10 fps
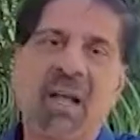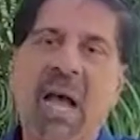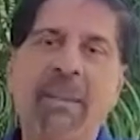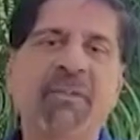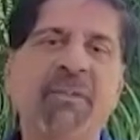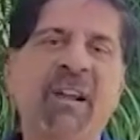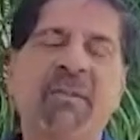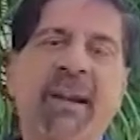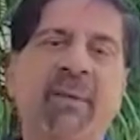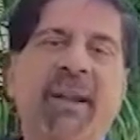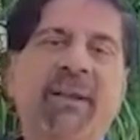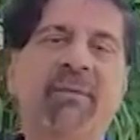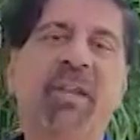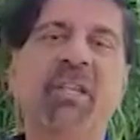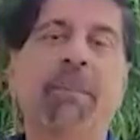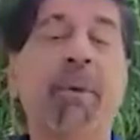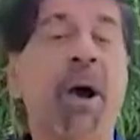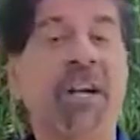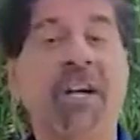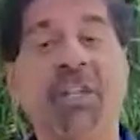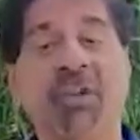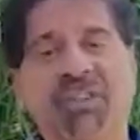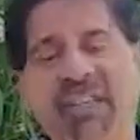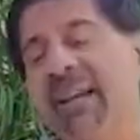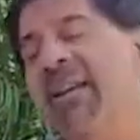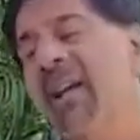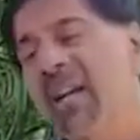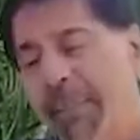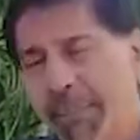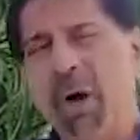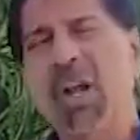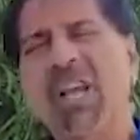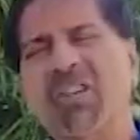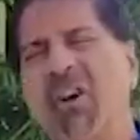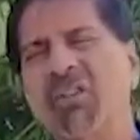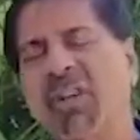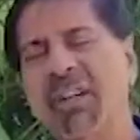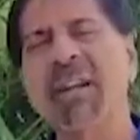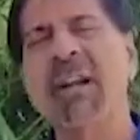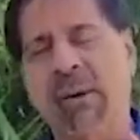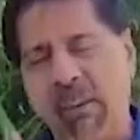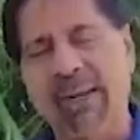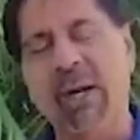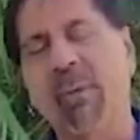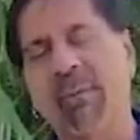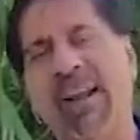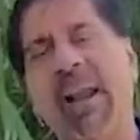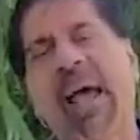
I mean, very, very, very disappointed, I should say. The bowlers also didn't uh, were